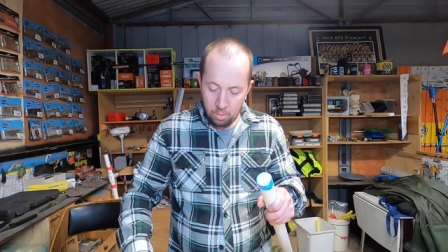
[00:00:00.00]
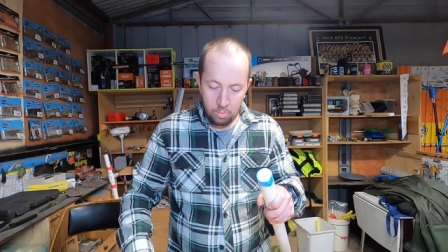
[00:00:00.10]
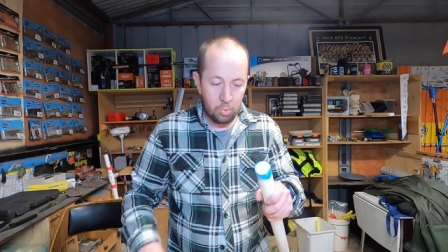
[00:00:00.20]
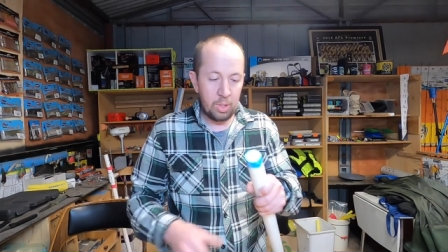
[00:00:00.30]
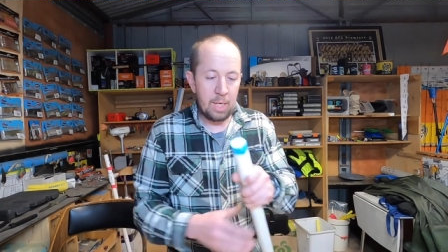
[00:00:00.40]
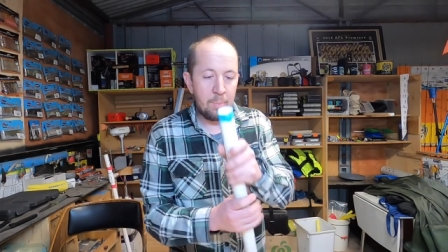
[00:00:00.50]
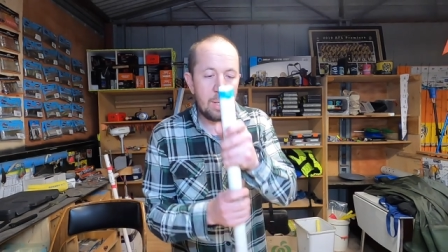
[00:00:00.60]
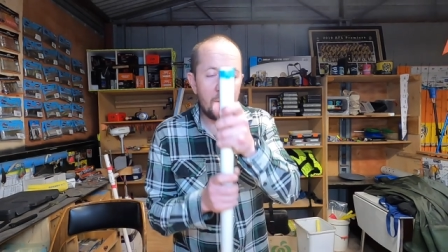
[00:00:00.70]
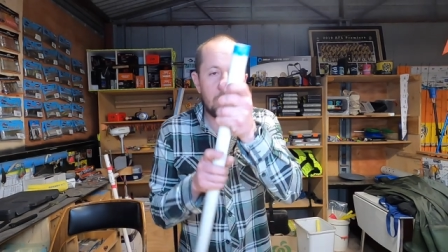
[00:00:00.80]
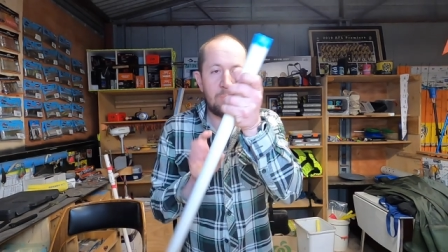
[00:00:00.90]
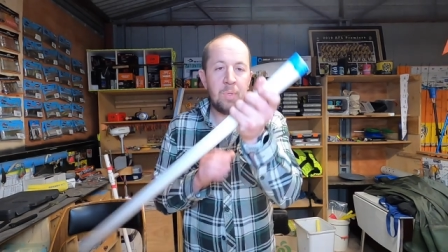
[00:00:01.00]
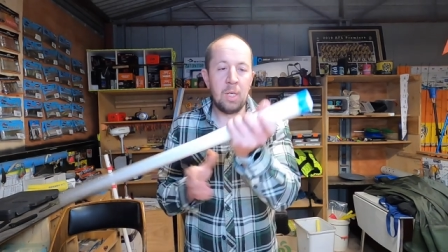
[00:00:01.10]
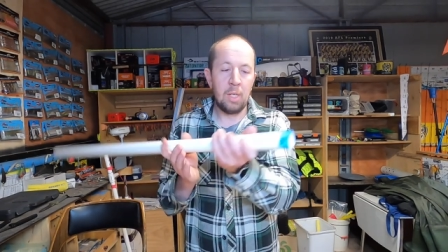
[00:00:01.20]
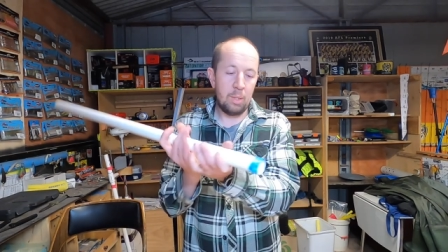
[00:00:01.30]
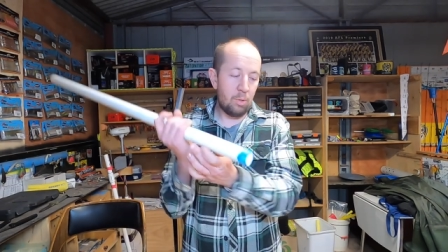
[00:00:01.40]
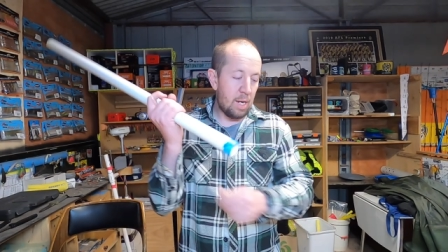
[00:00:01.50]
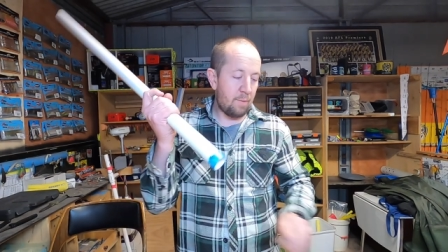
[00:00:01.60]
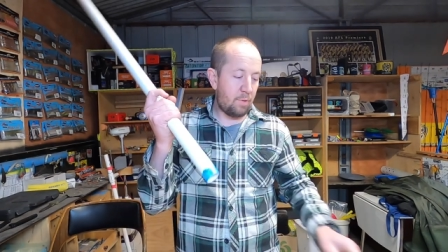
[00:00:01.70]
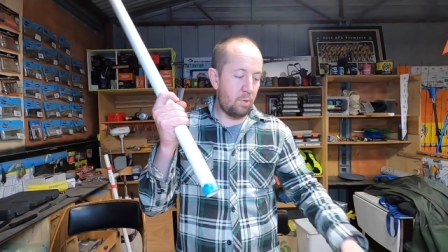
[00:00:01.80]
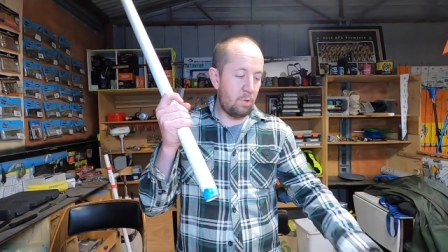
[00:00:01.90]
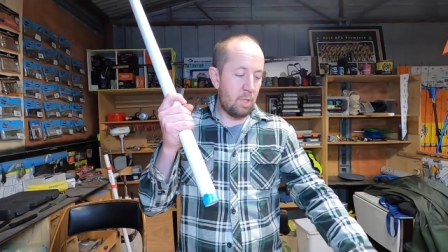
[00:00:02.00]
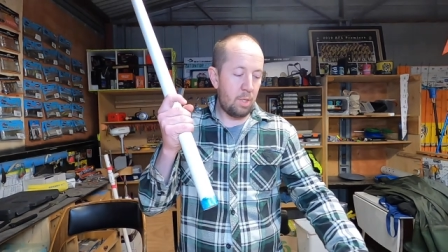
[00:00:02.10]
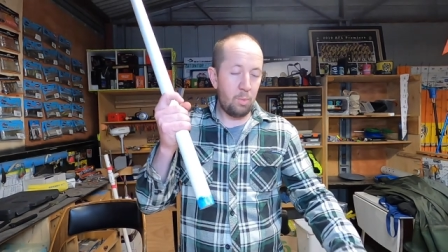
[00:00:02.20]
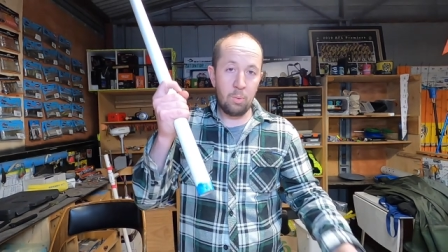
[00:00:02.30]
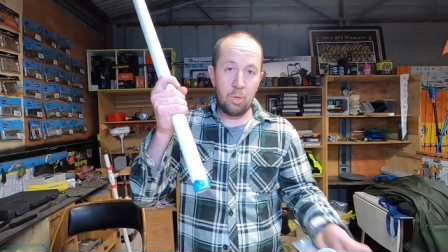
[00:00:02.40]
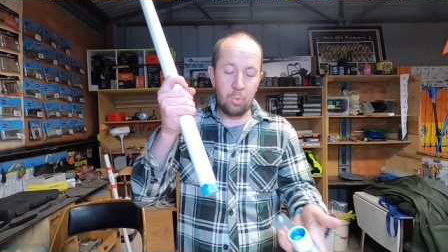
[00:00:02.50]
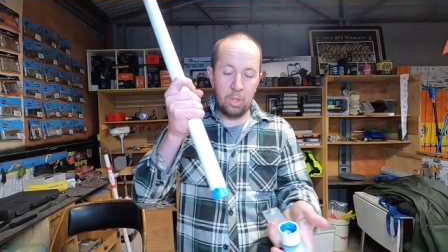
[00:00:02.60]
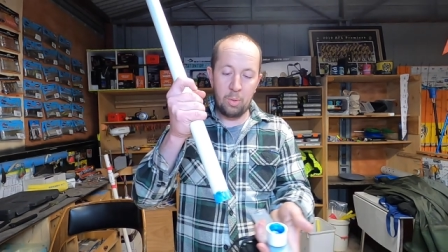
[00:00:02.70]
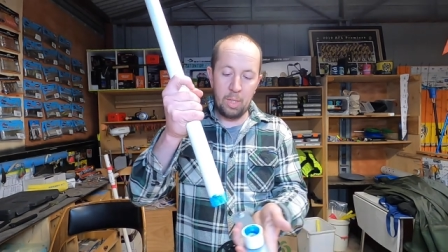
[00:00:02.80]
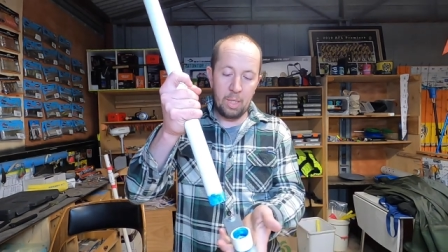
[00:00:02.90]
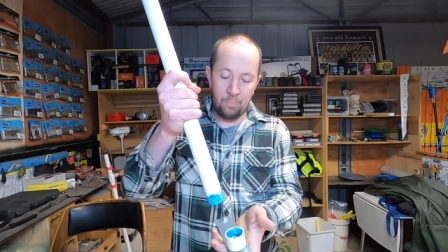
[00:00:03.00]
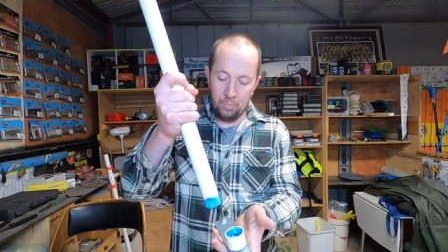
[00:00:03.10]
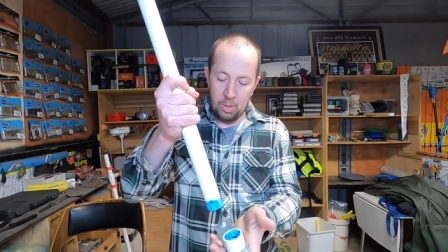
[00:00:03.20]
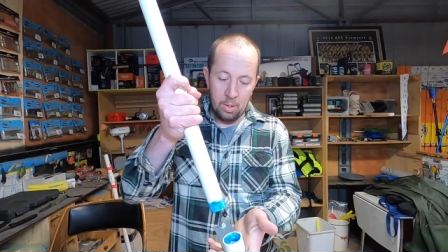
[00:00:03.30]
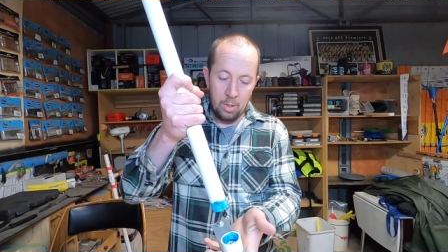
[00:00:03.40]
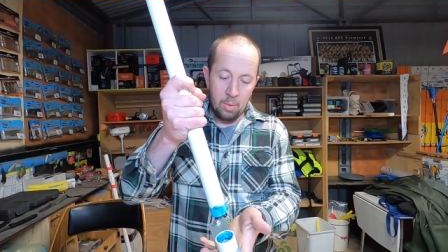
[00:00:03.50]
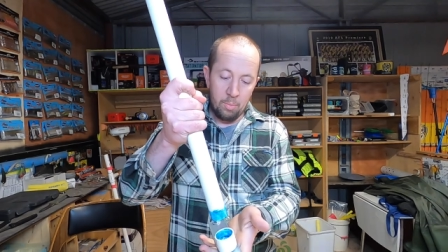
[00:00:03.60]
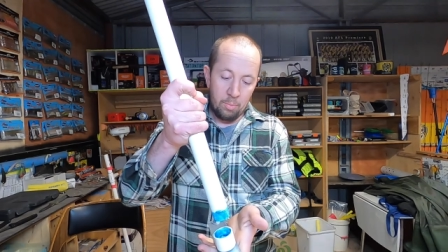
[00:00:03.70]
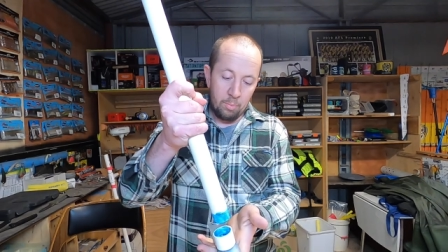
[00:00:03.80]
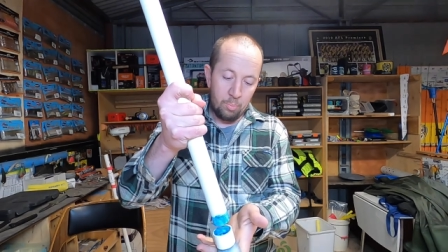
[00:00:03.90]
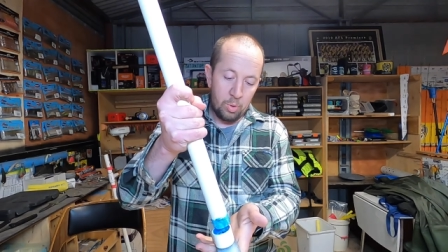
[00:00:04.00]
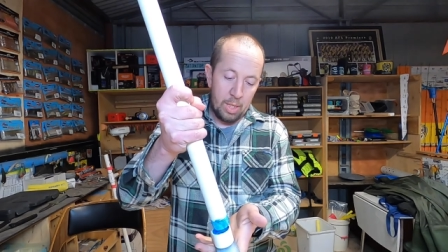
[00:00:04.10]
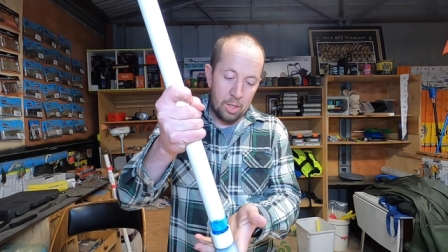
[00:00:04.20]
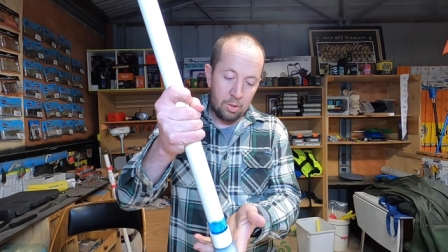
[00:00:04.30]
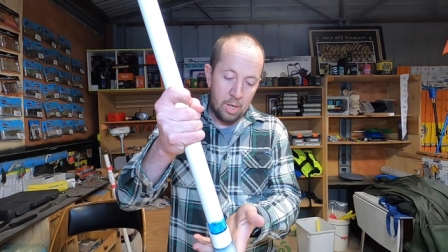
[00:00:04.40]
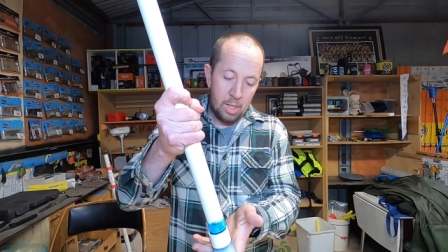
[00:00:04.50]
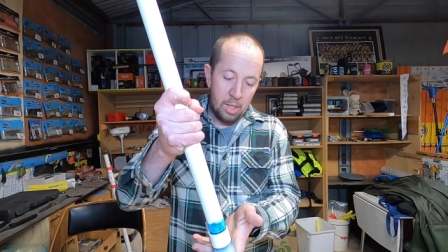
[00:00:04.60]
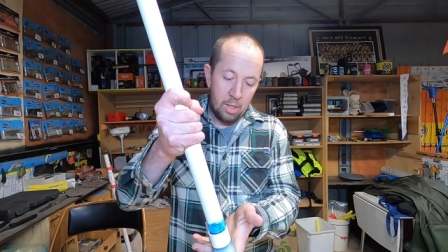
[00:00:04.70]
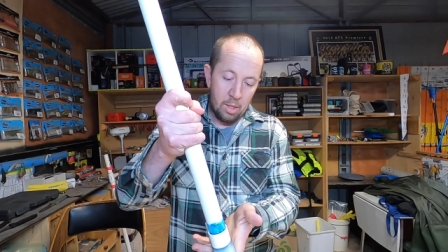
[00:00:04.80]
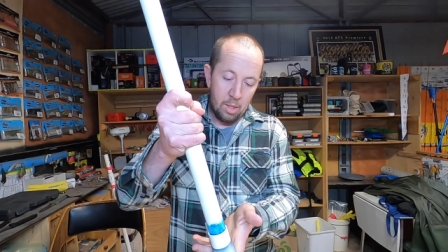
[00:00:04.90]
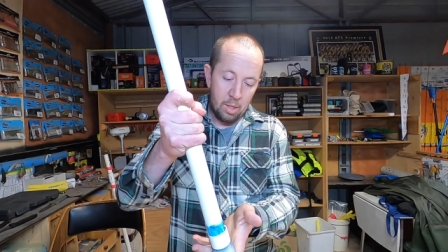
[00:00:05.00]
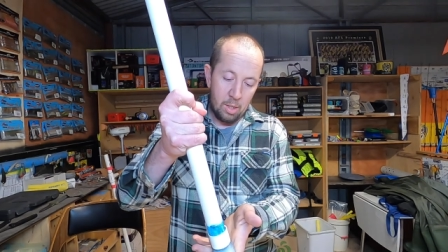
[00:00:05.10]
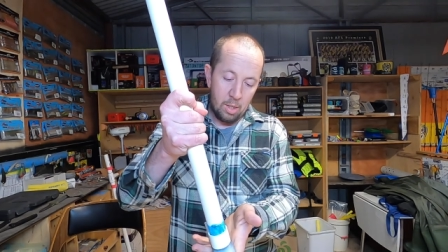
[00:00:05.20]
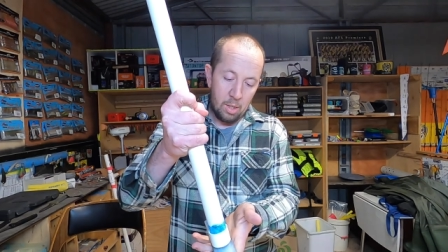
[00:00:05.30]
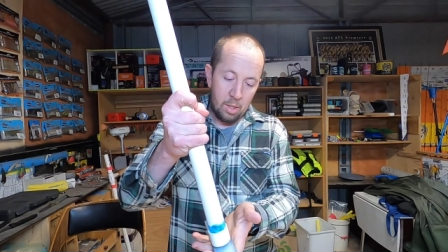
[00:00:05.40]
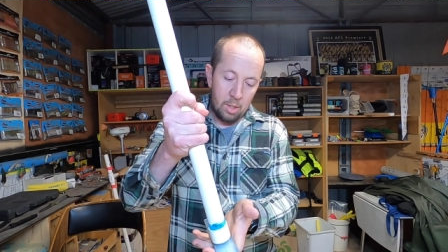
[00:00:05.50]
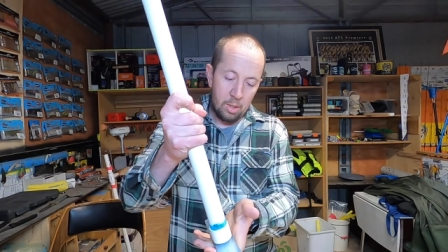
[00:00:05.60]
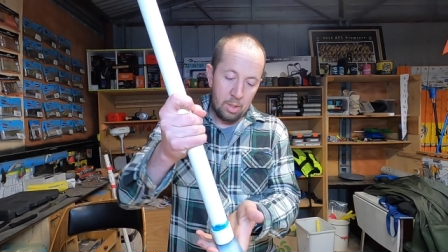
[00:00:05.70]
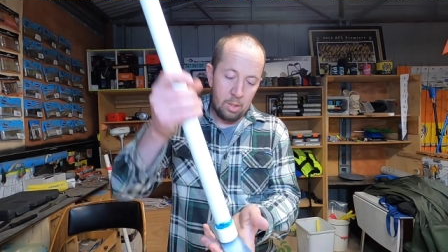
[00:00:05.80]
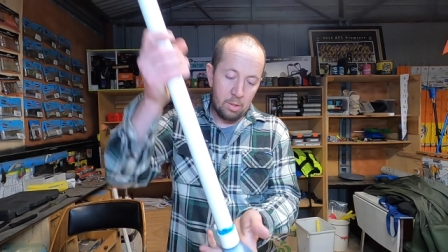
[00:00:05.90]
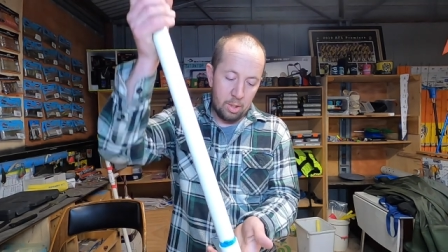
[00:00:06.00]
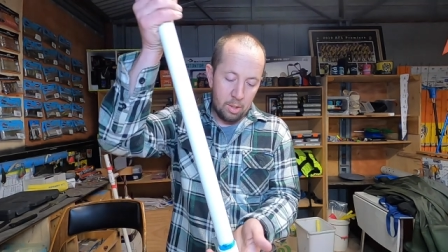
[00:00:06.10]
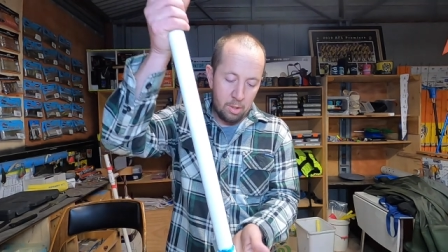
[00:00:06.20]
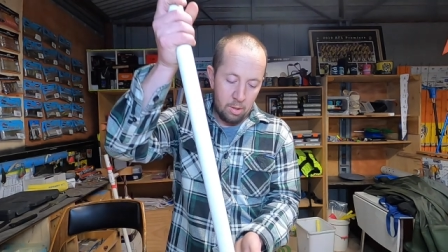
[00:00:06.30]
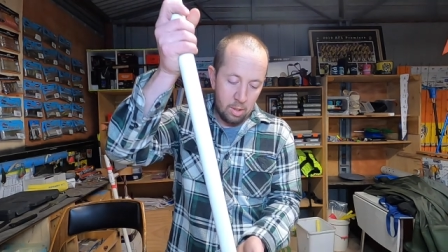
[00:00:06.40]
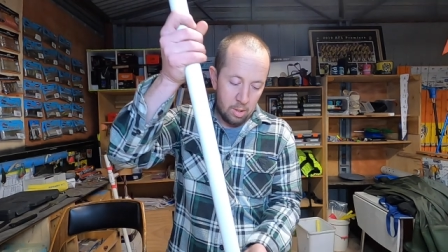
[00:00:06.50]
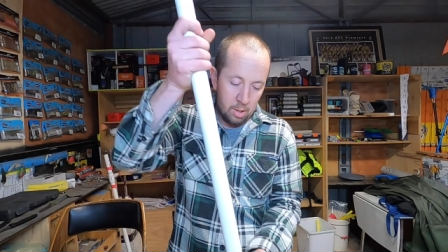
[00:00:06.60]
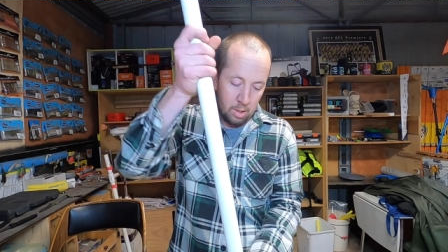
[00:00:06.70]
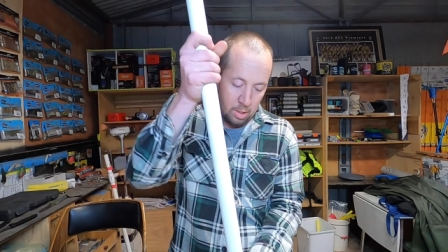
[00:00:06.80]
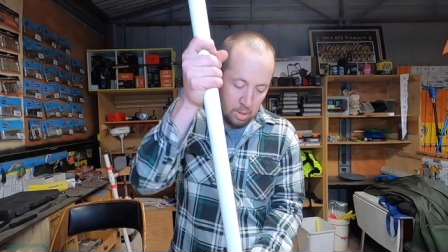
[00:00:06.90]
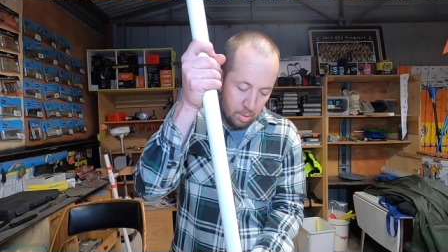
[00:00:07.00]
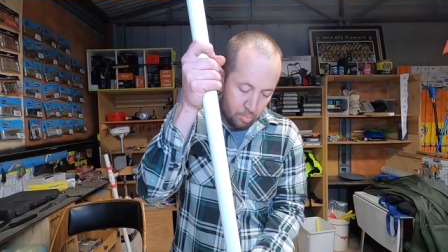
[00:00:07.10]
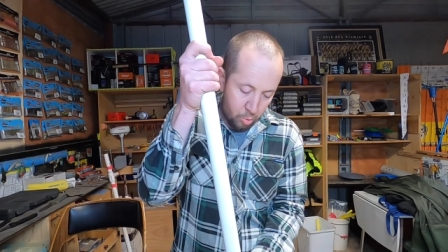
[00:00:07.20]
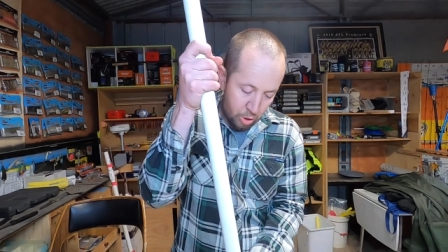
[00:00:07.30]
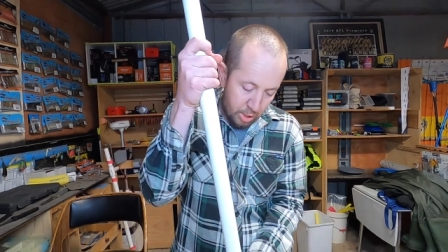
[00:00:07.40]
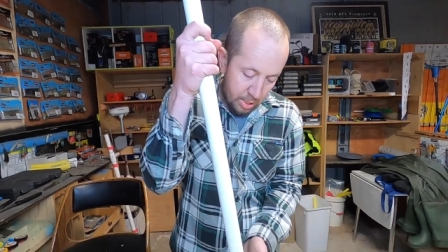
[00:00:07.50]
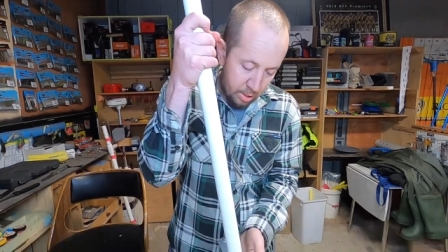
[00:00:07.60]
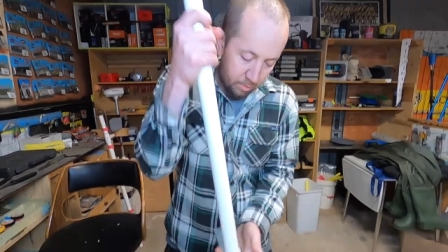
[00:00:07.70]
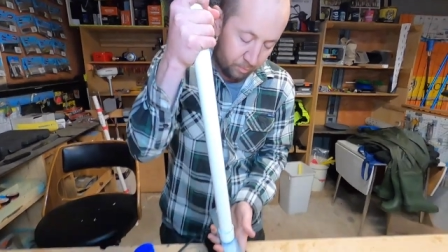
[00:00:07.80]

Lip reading: And put the cap back on. Now all you have to do, you wanna work pretty quick, put that straight in, just like so. Push down